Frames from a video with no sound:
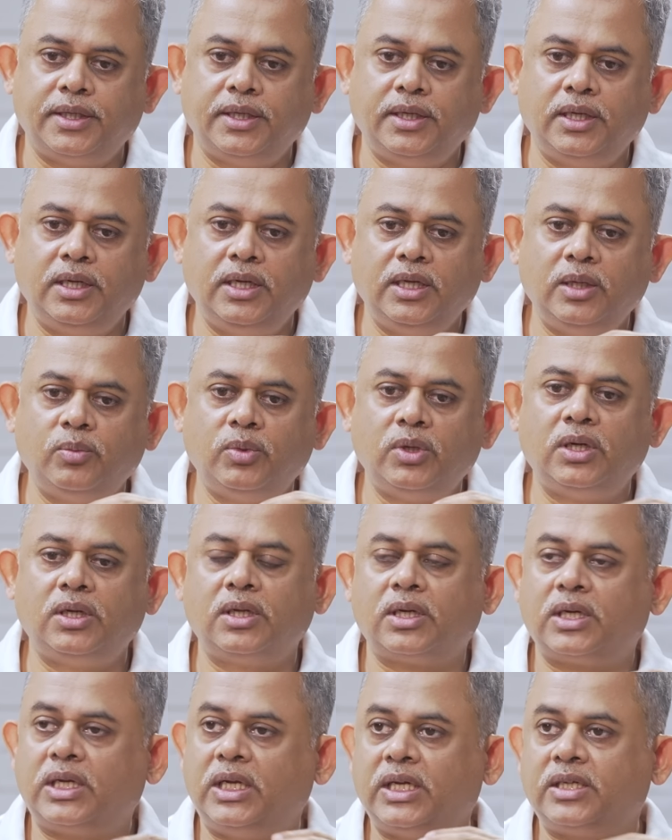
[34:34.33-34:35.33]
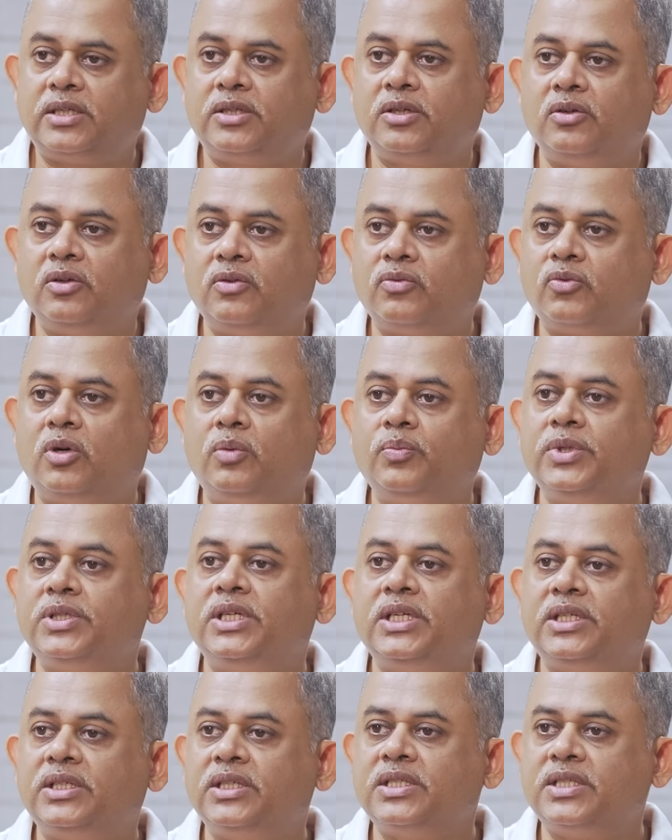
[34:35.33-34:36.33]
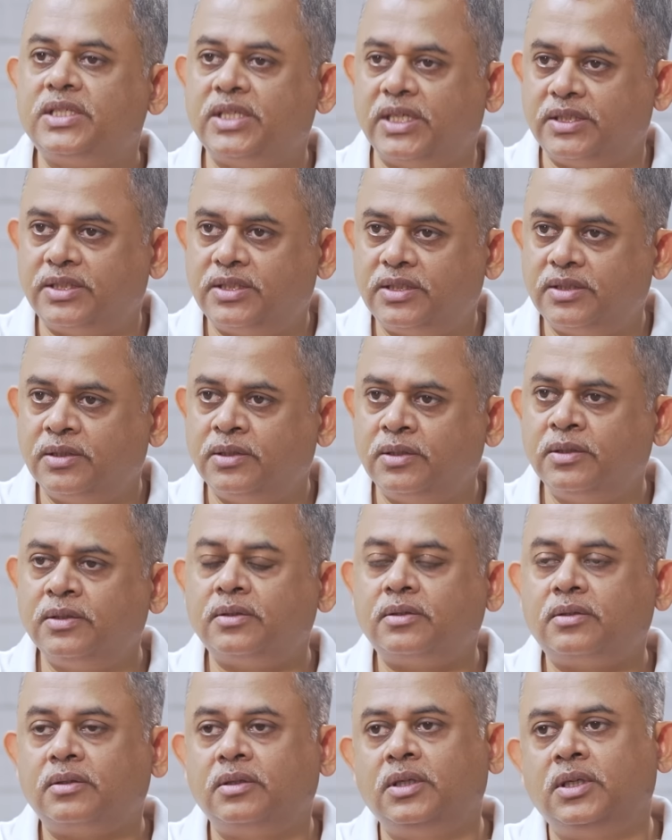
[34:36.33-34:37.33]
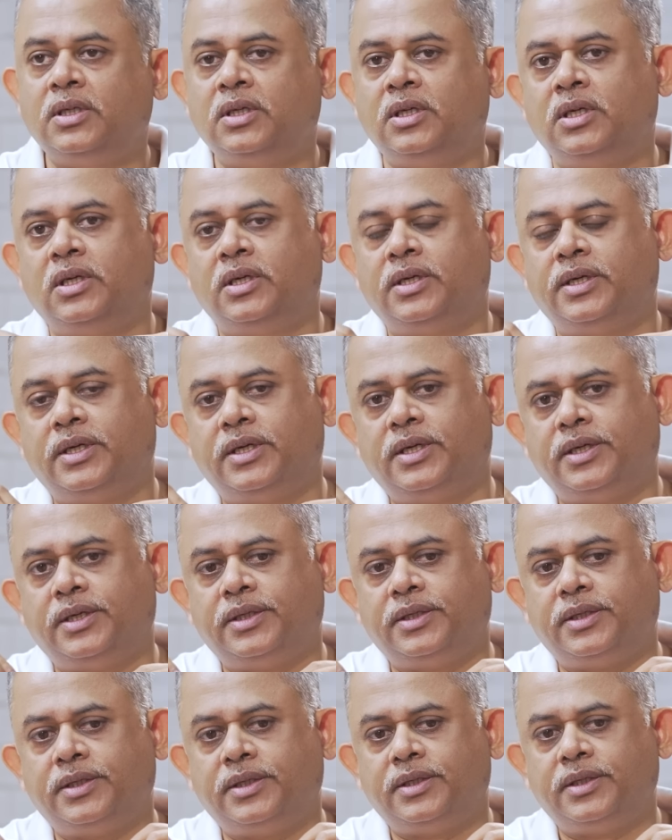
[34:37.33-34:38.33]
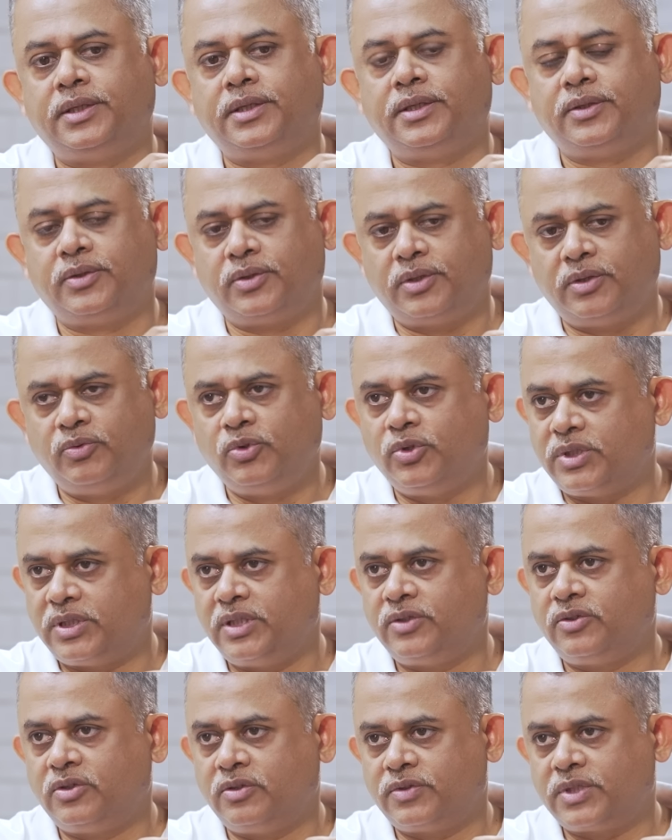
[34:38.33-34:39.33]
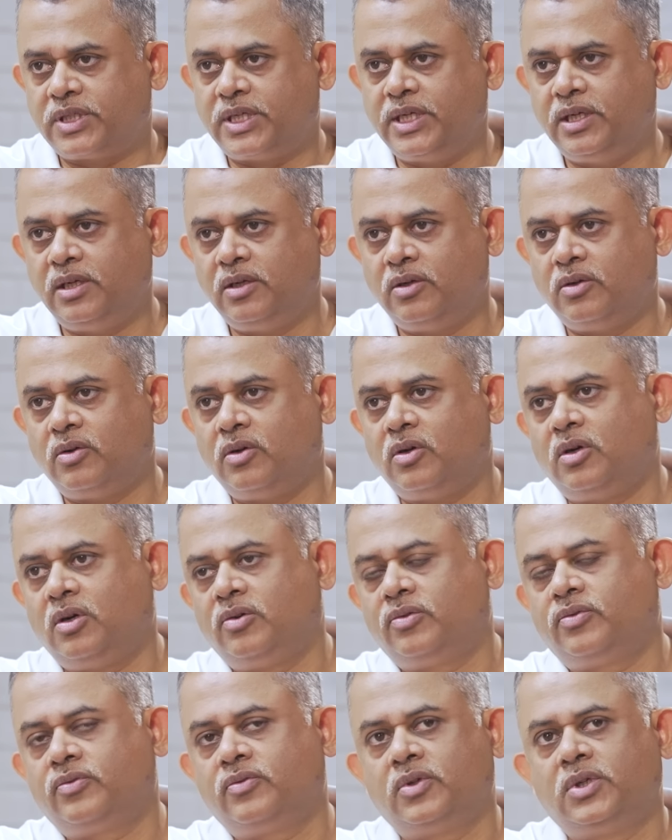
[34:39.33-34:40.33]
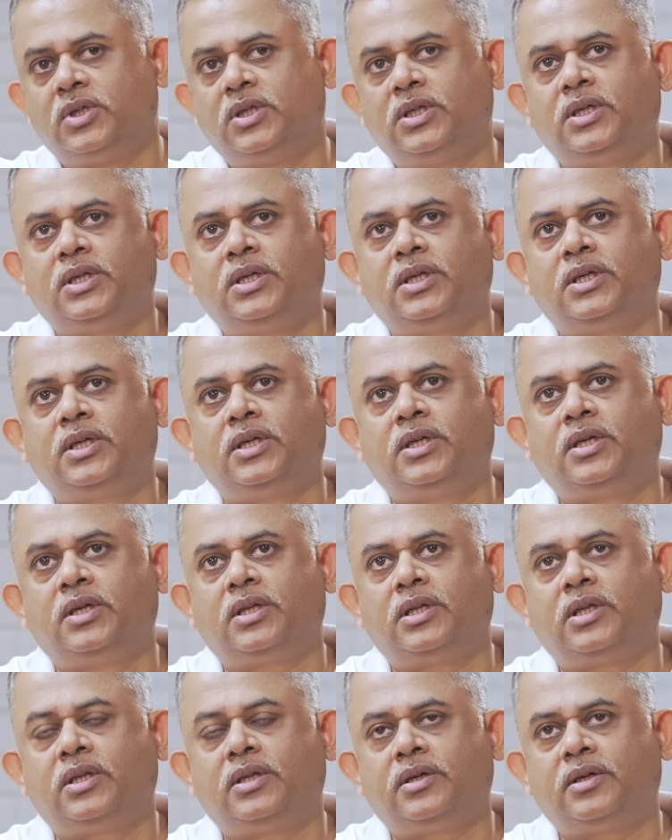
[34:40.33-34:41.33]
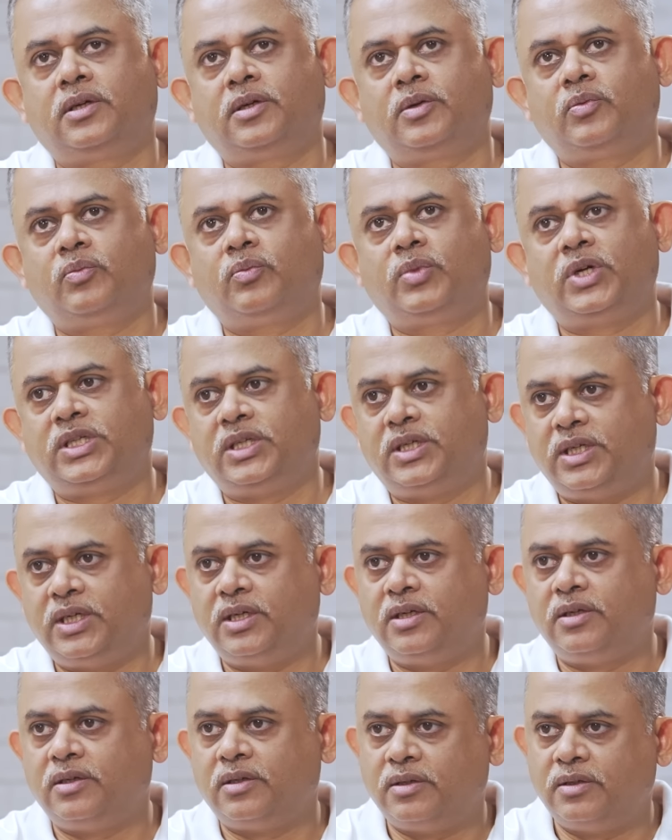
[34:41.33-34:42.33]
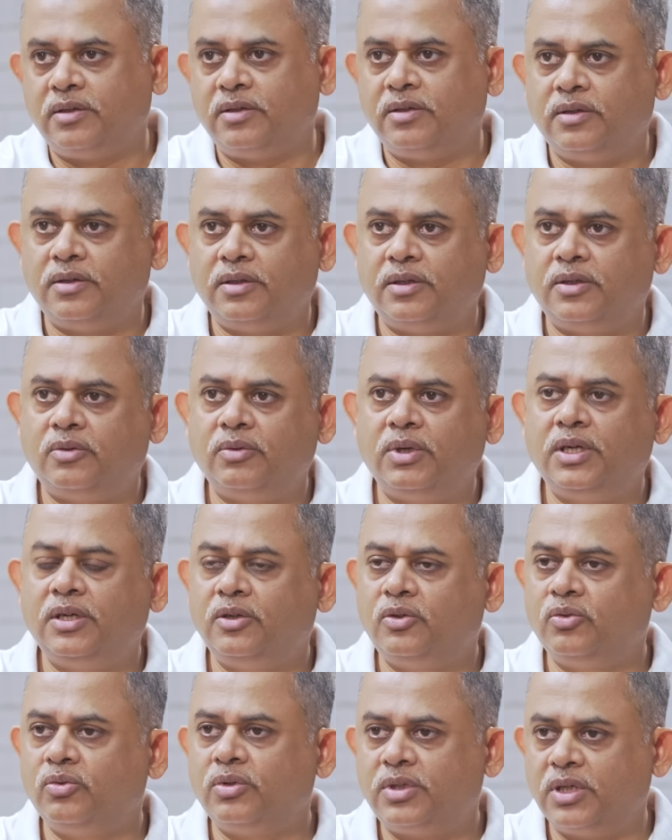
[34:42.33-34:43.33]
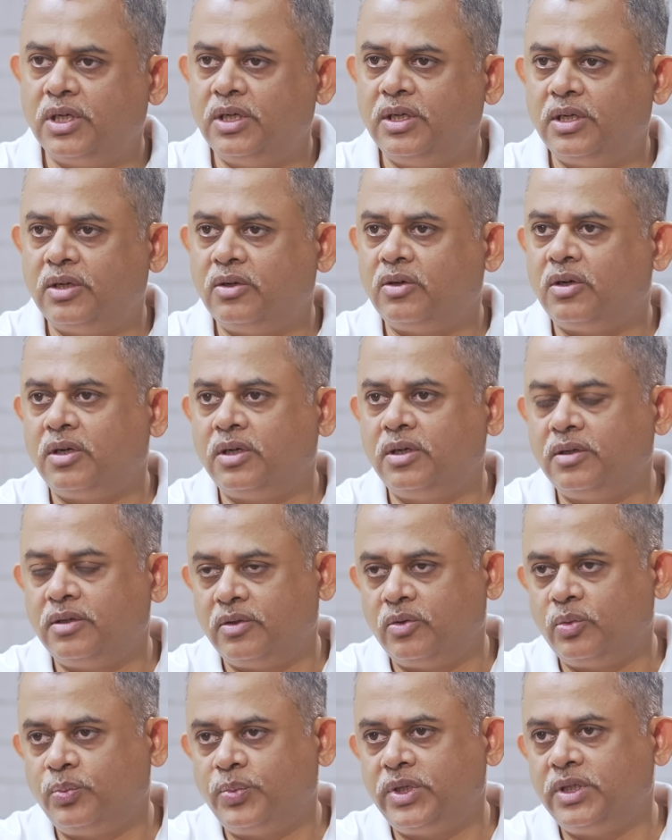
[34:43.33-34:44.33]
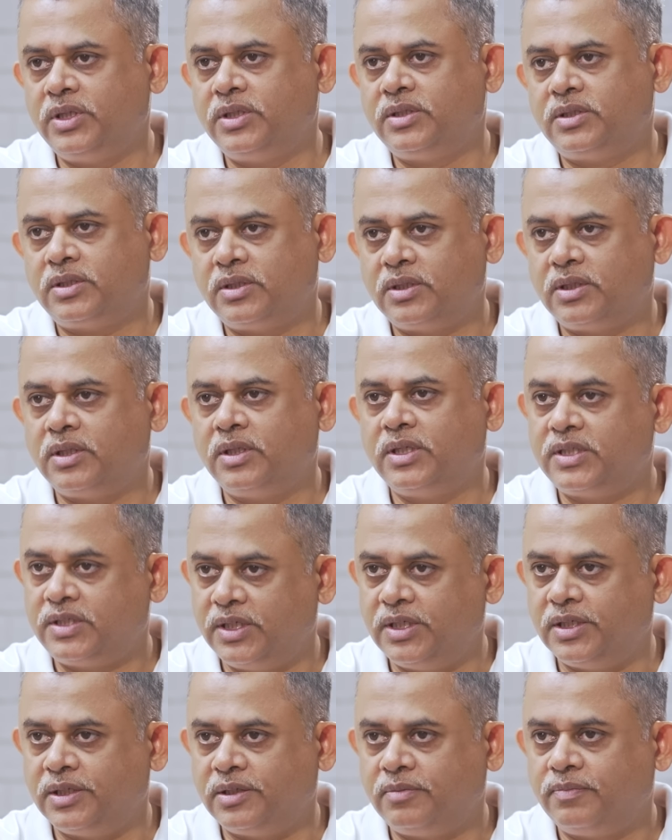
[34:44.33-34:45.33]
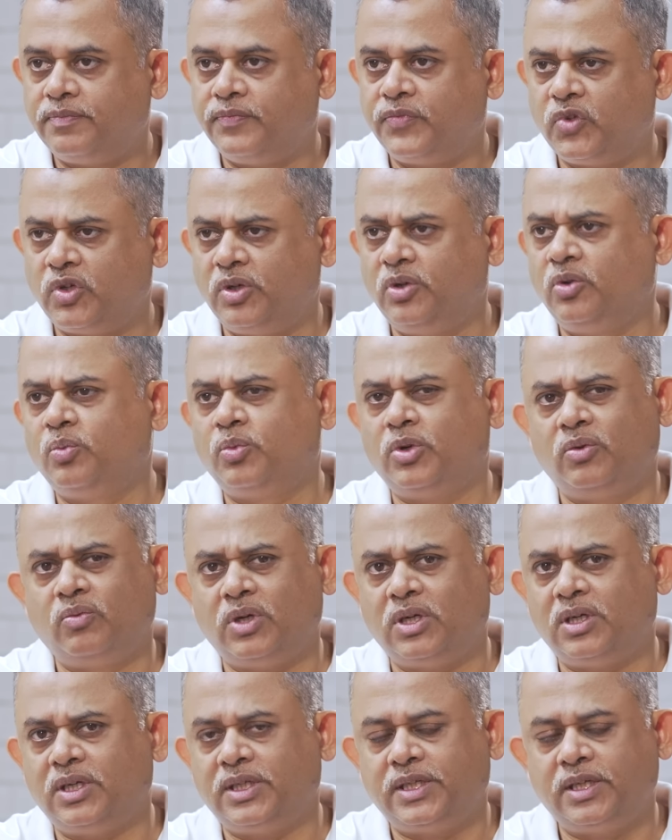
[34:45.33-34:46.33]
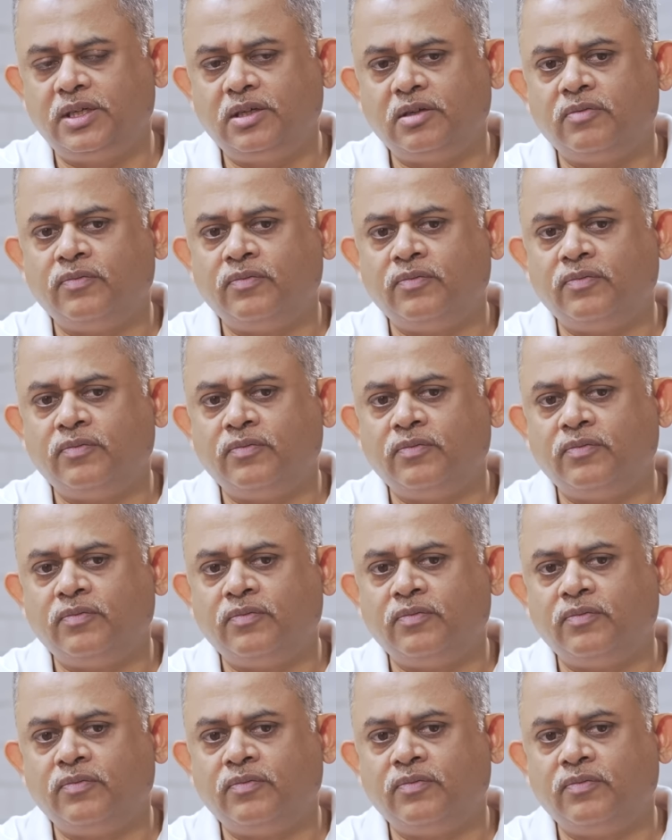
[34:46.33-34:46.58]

enabled the collection of compensation cess. To give you a sense of scale, of the budgeted 22 trillion odd rupees this year, 22.1 I think,